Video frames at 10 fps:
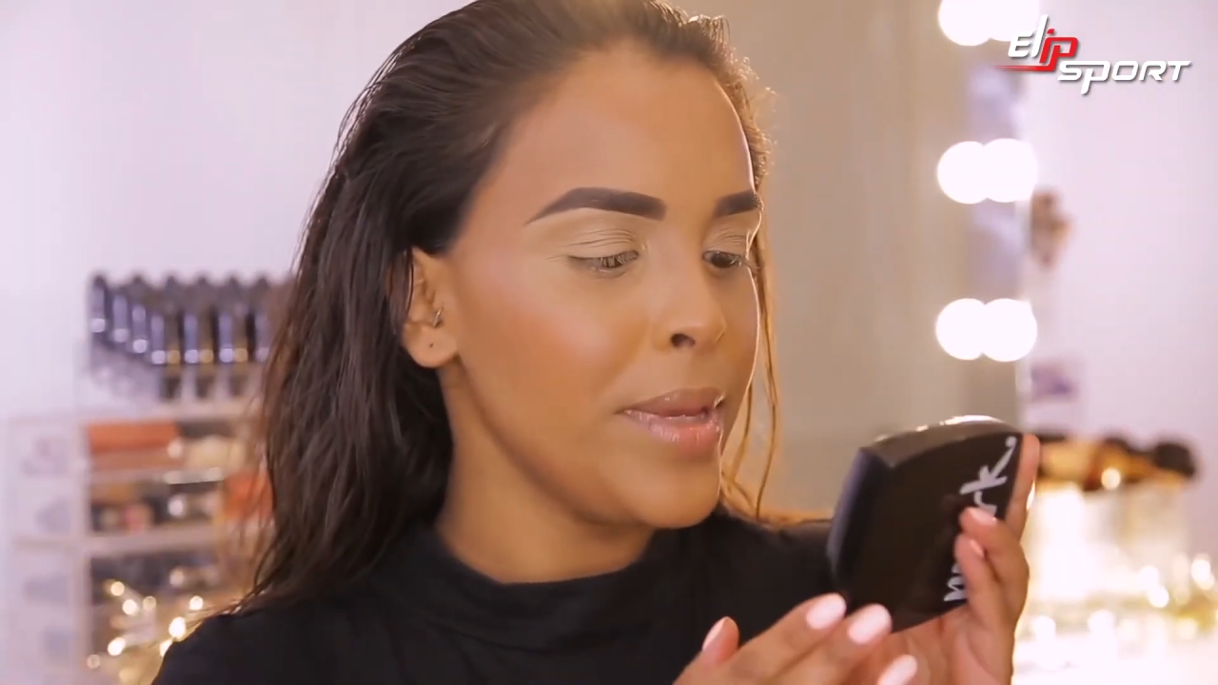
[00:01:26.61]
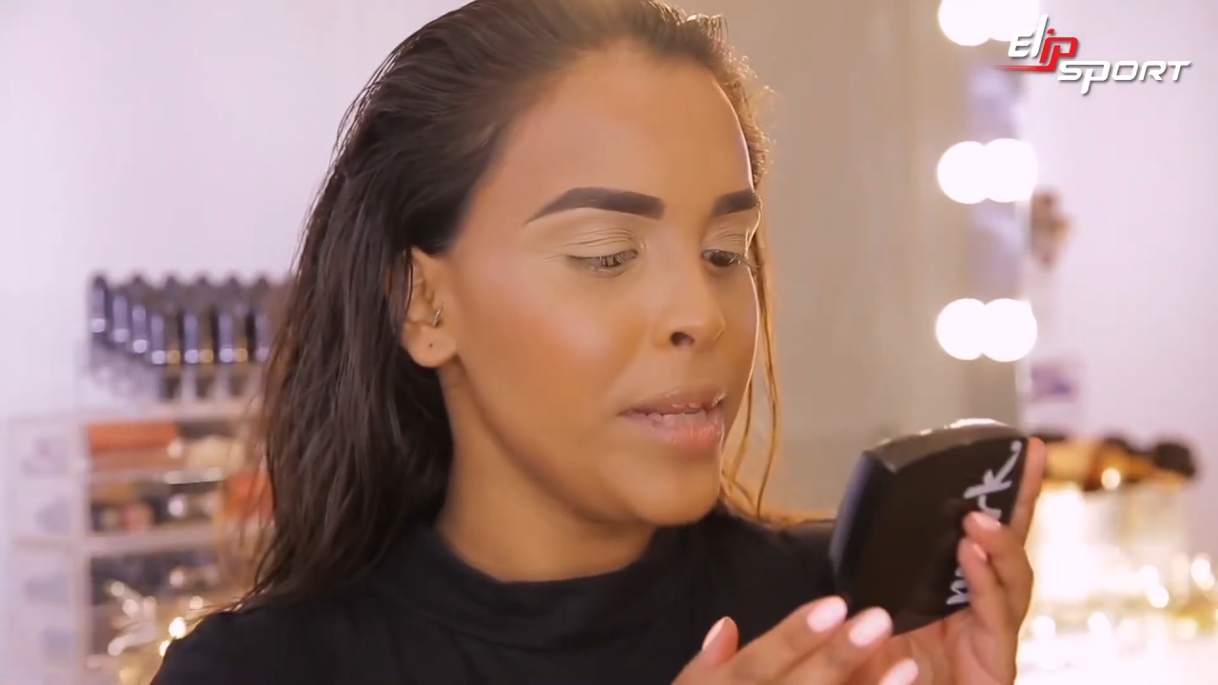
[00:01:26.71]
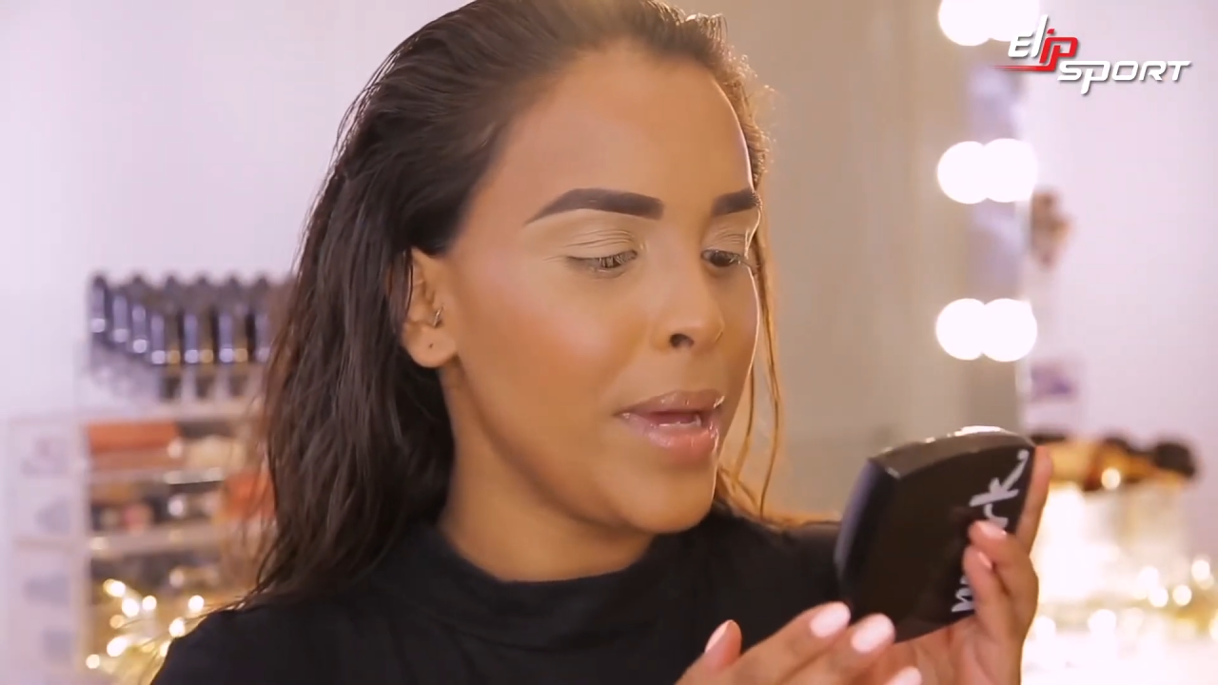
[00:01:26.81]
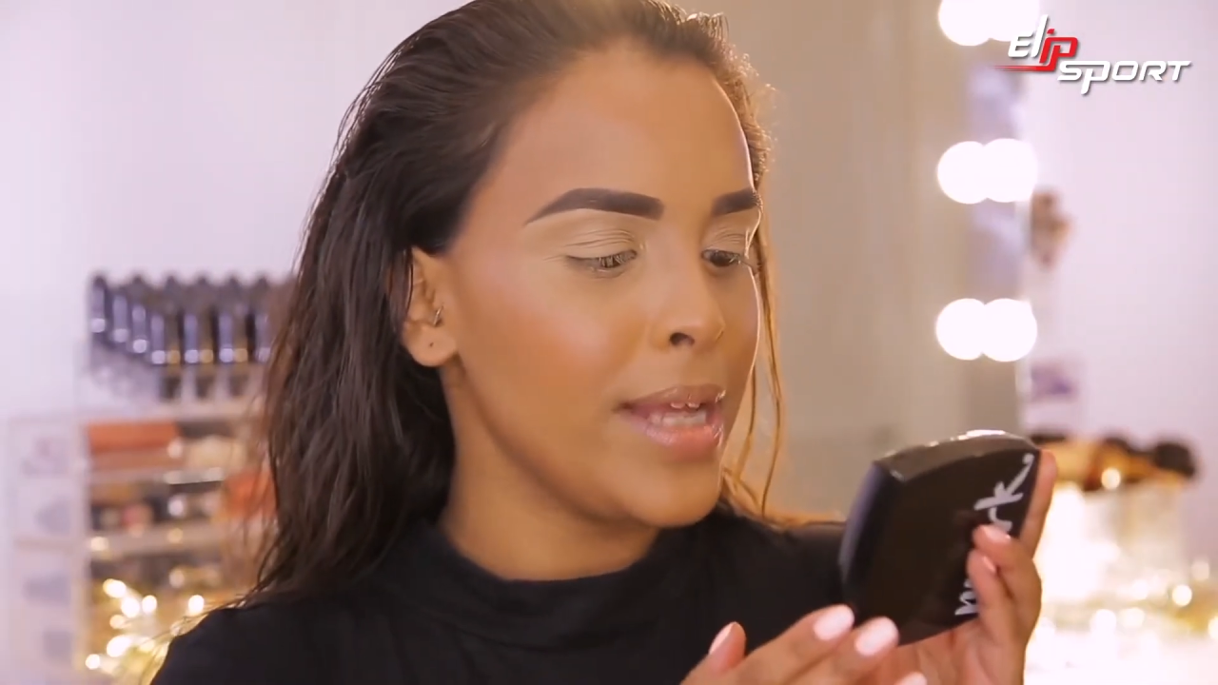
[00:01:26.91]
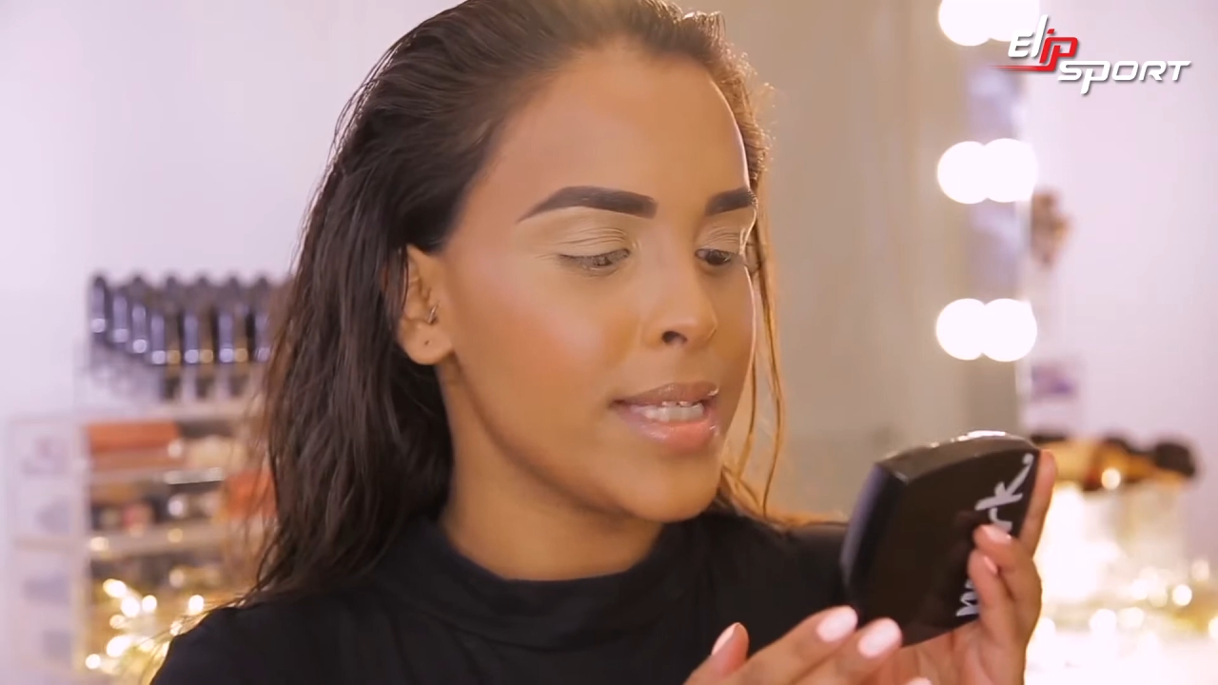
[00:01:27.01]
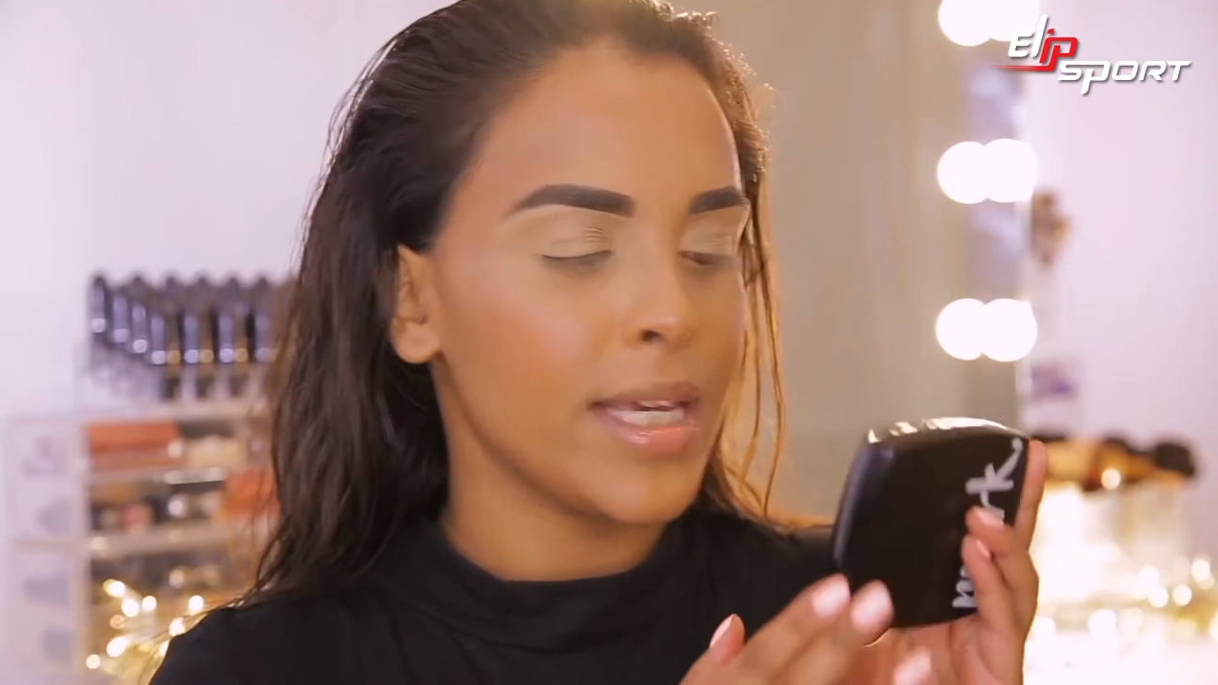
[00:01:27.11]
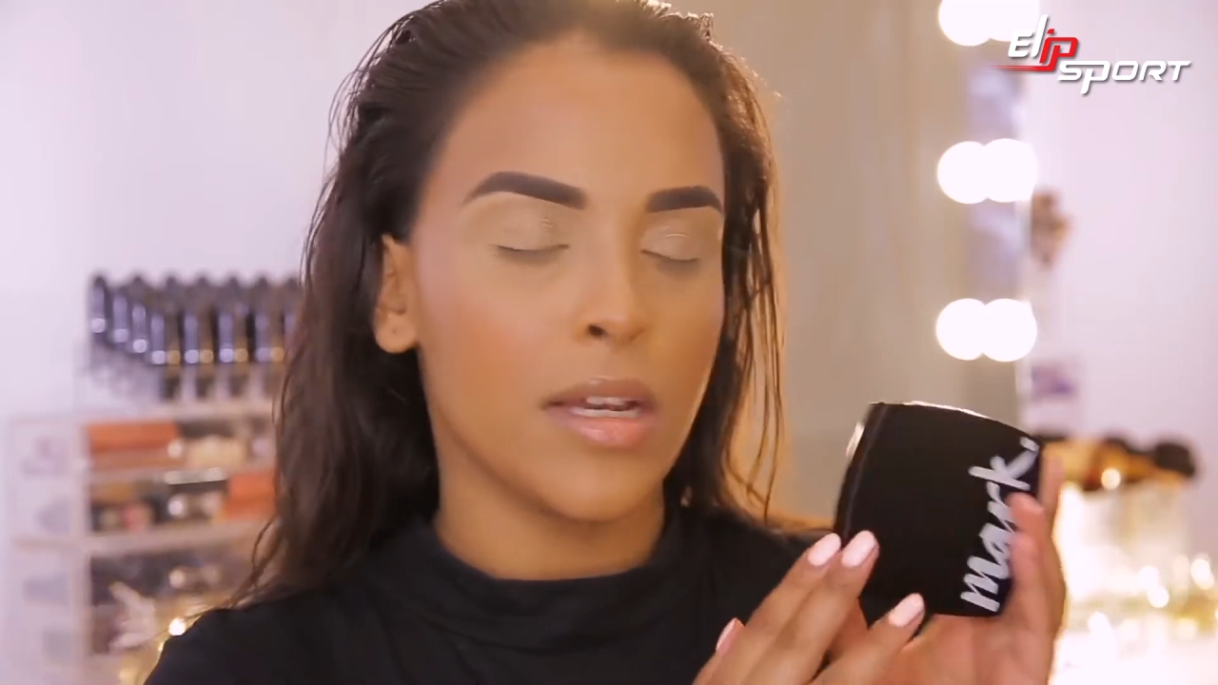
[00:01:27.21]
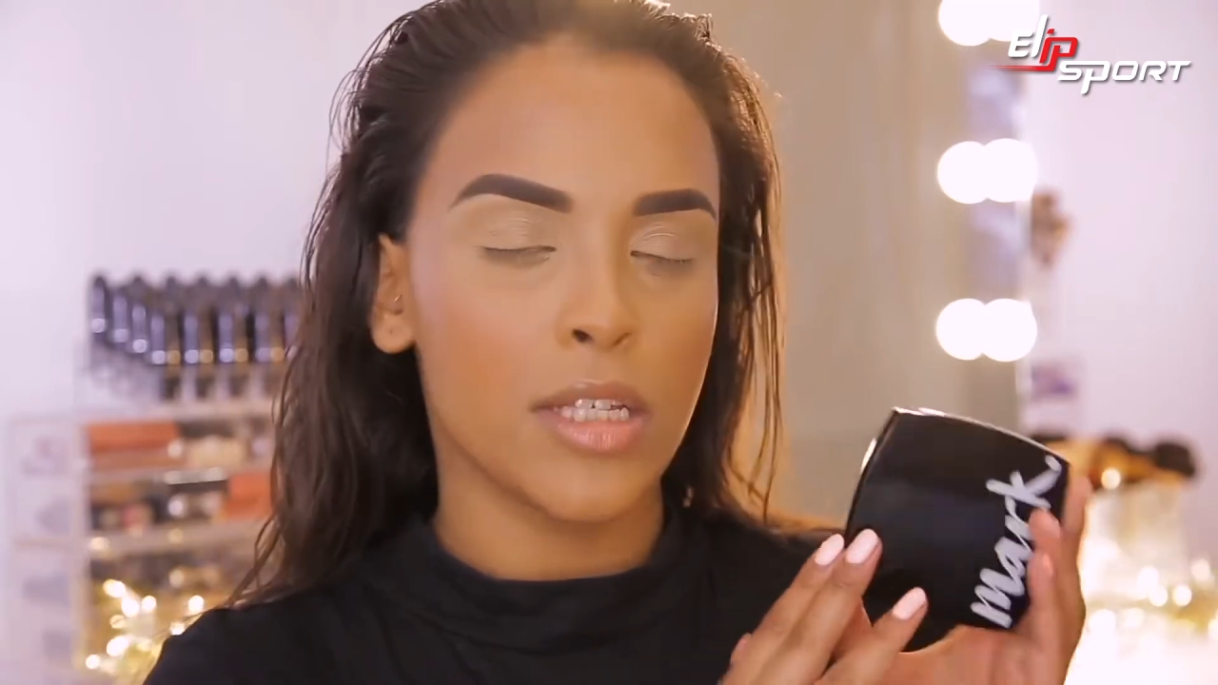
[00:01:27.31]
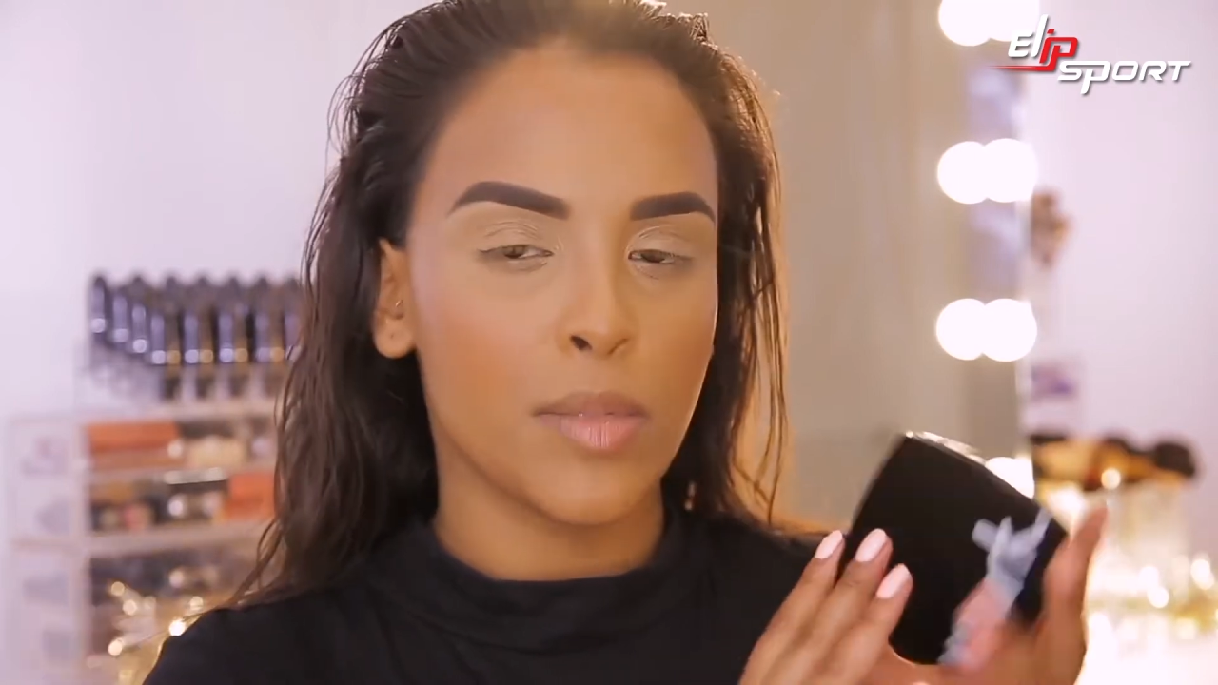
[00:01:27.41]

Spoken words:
Mini Palette in